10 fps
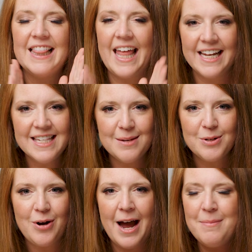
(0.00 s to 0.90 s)
Like and
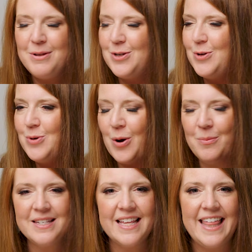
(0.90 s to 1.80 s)
subscribe so you don't
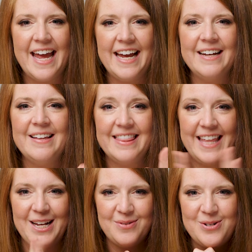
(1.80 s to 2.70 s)
miss a thing.
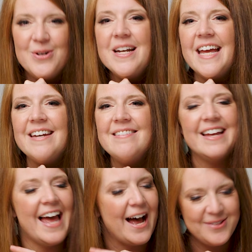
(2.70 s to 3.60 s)
Thanks for tuning in.
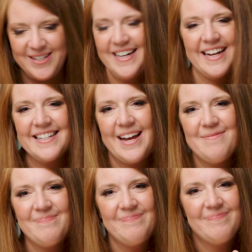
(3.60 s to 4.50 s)
I'll see you next time.